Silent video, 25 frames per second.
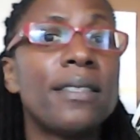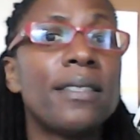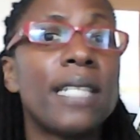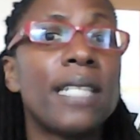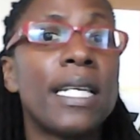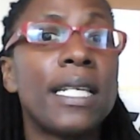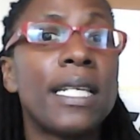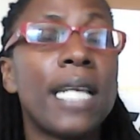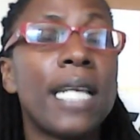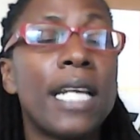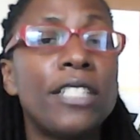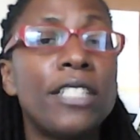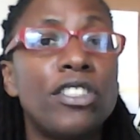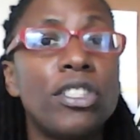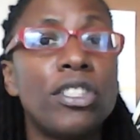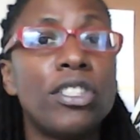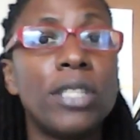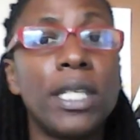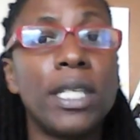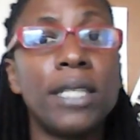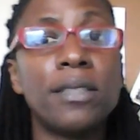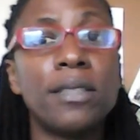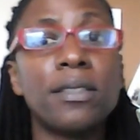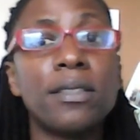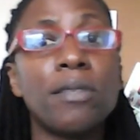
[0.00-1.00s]
engaging
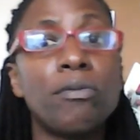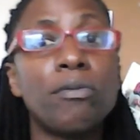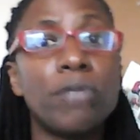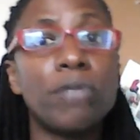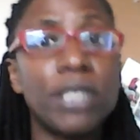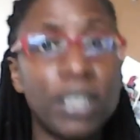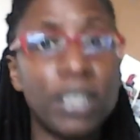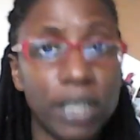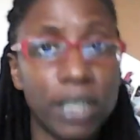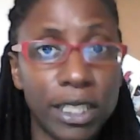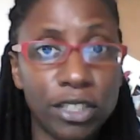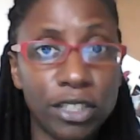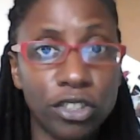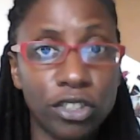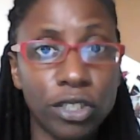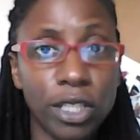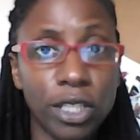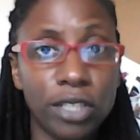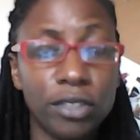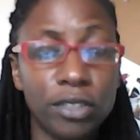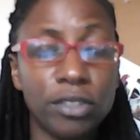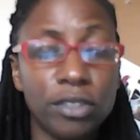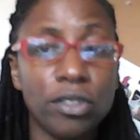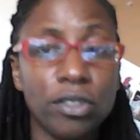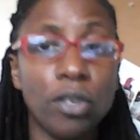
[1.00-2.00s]
in some
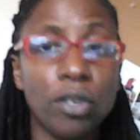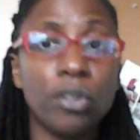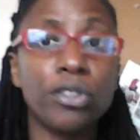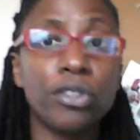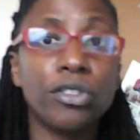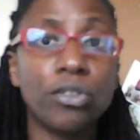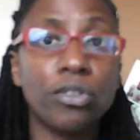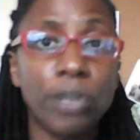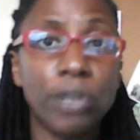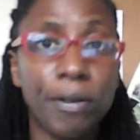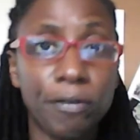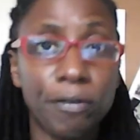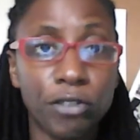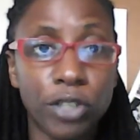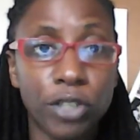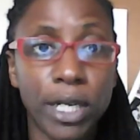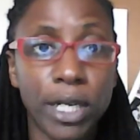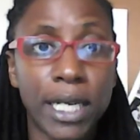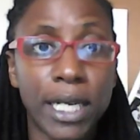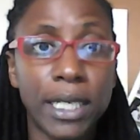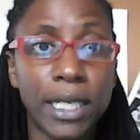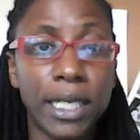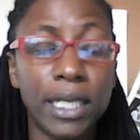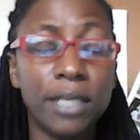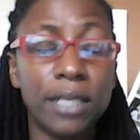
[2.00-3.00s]
resistance or strength
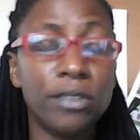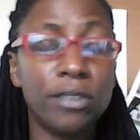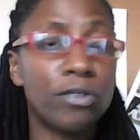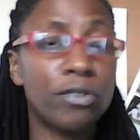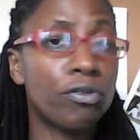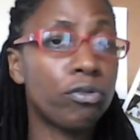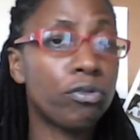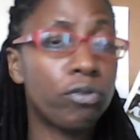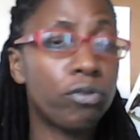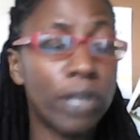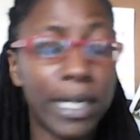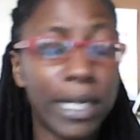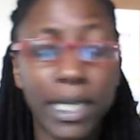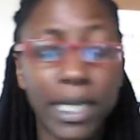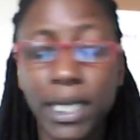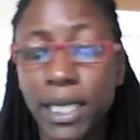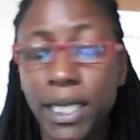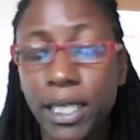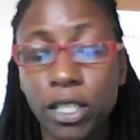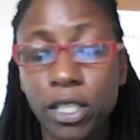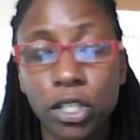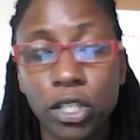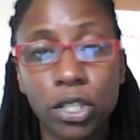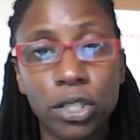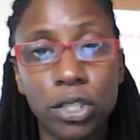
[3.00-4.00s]
training is
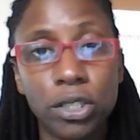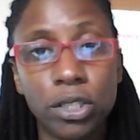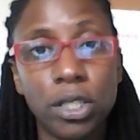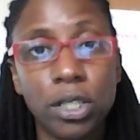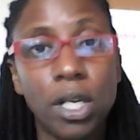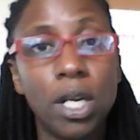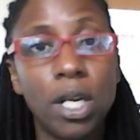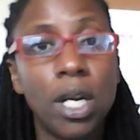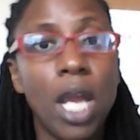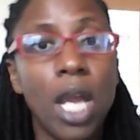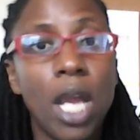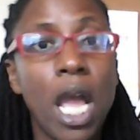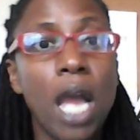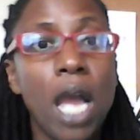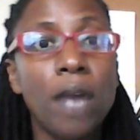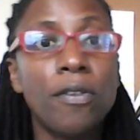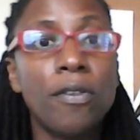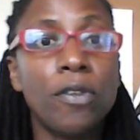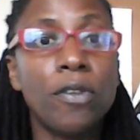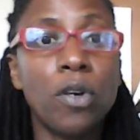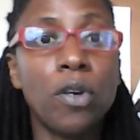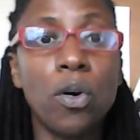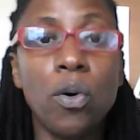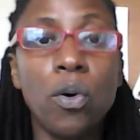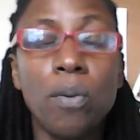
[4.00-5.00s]
really good
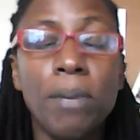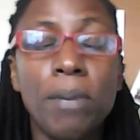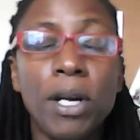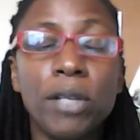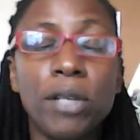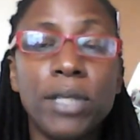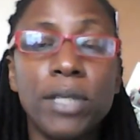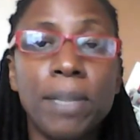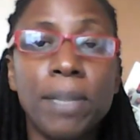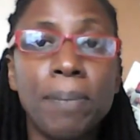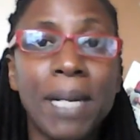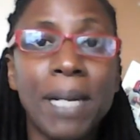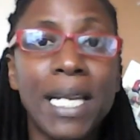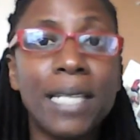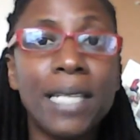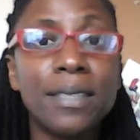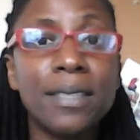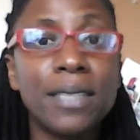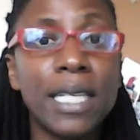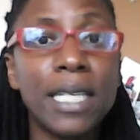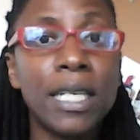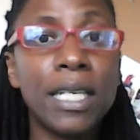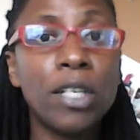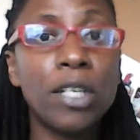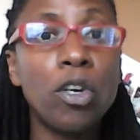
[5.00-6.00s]
for hormone
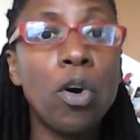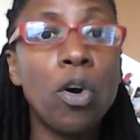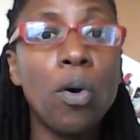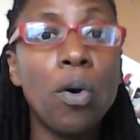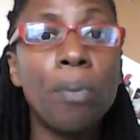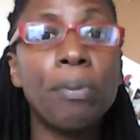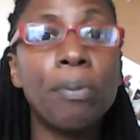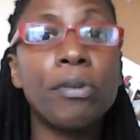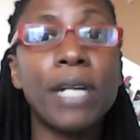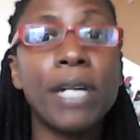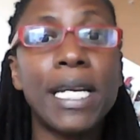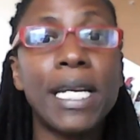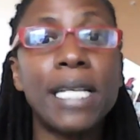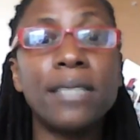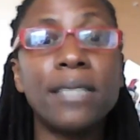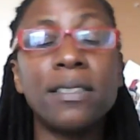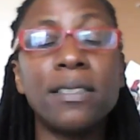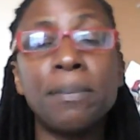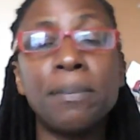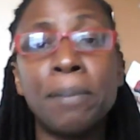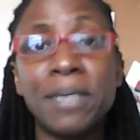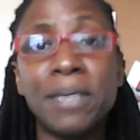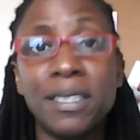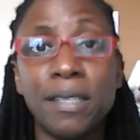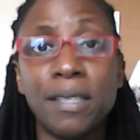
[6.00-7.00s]
imbalance, incorporating
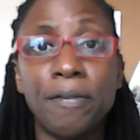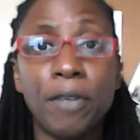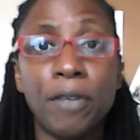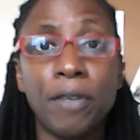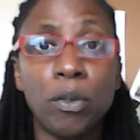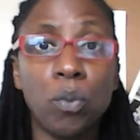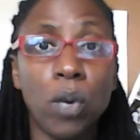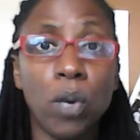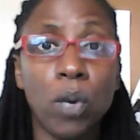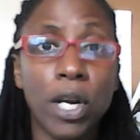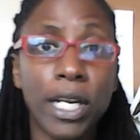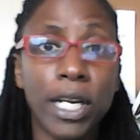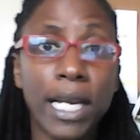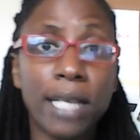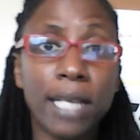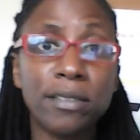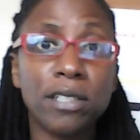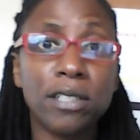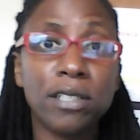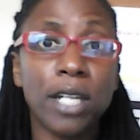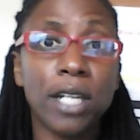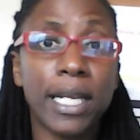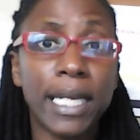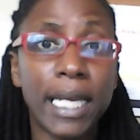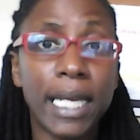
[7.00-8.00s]
specific workouts
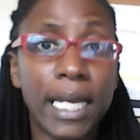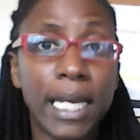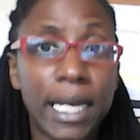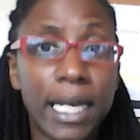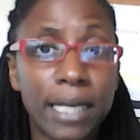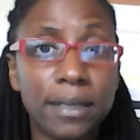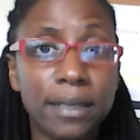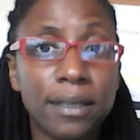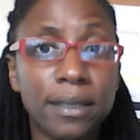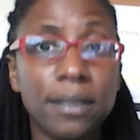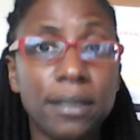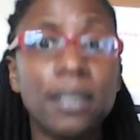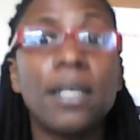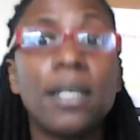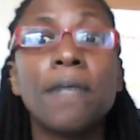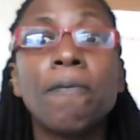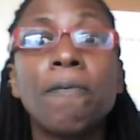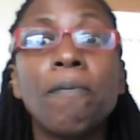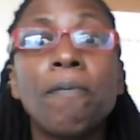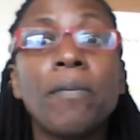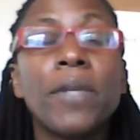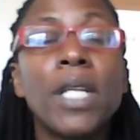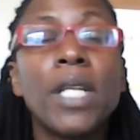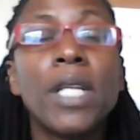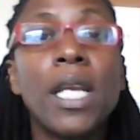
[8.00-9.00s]
like HIIT.
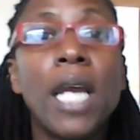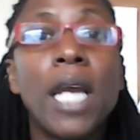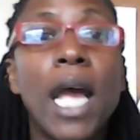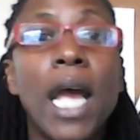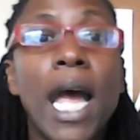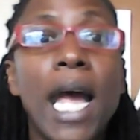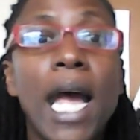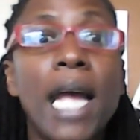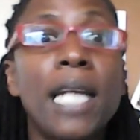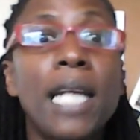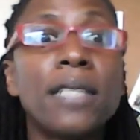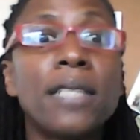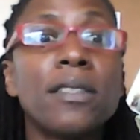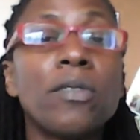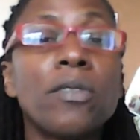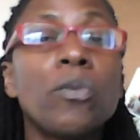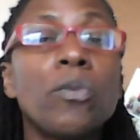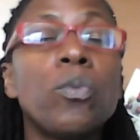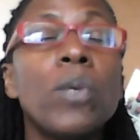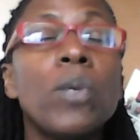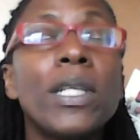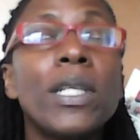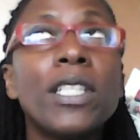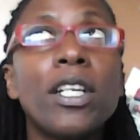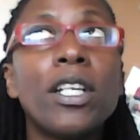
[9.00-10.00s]
And
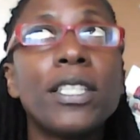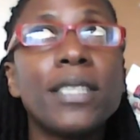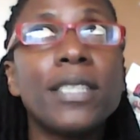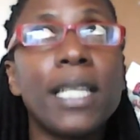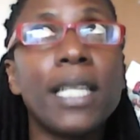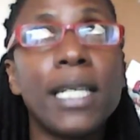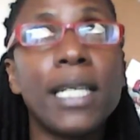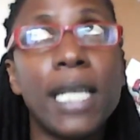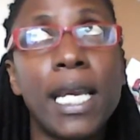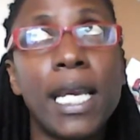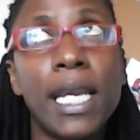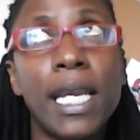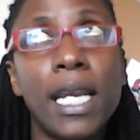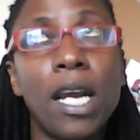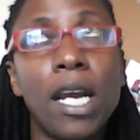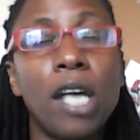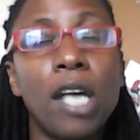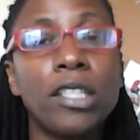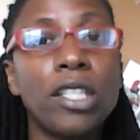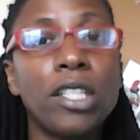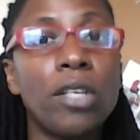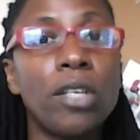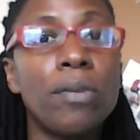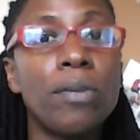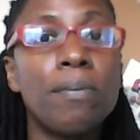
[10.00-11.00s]
when I say HIIT, I
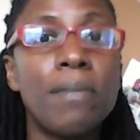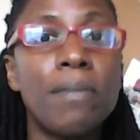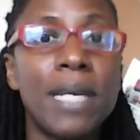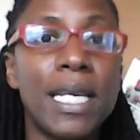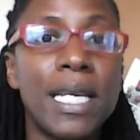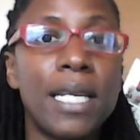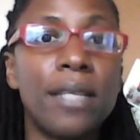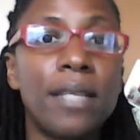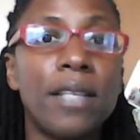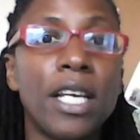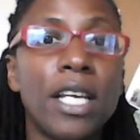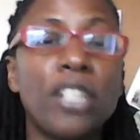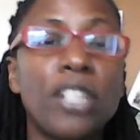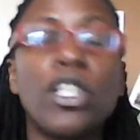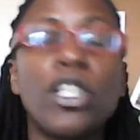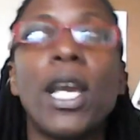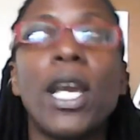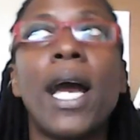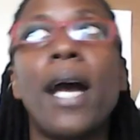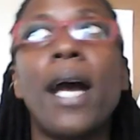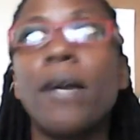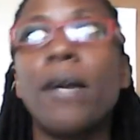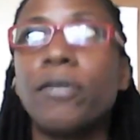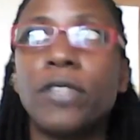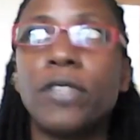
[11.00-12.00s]
don't mean that you
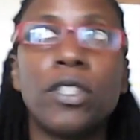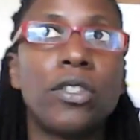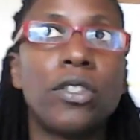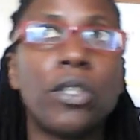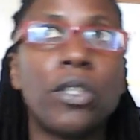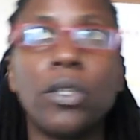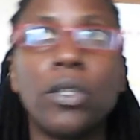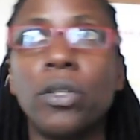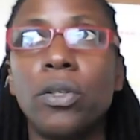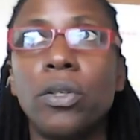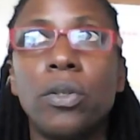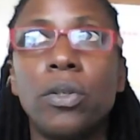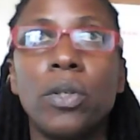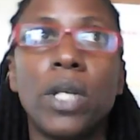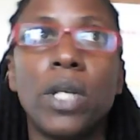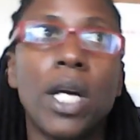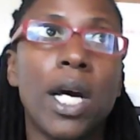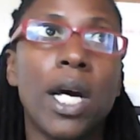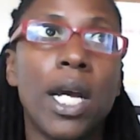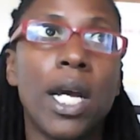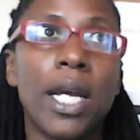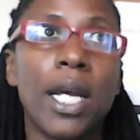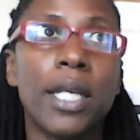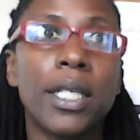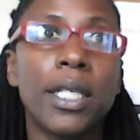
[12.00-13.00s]
have to do
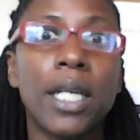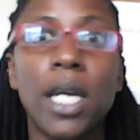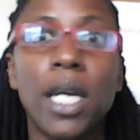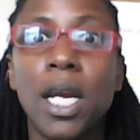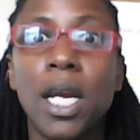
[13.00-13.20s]
like